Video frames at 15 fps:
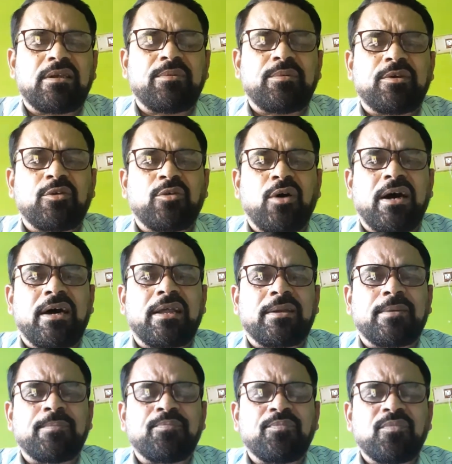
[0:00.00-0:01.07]
If you
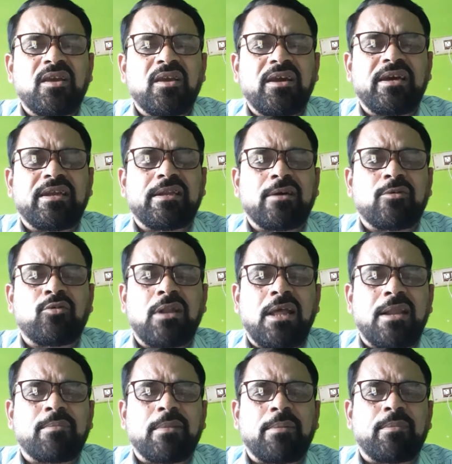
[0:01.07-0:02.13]
are a
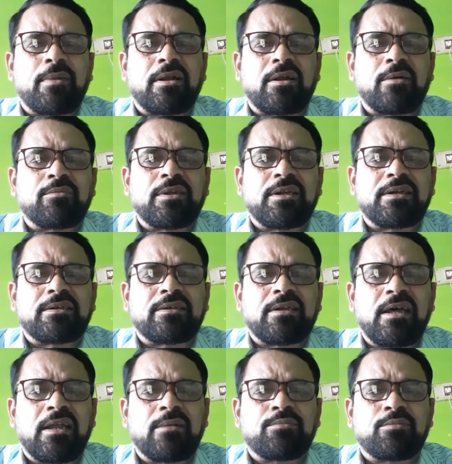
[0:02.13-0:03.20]
regular member of that
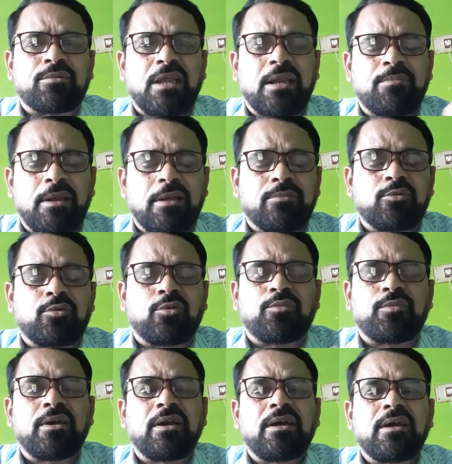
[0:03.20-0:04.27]
self-help group,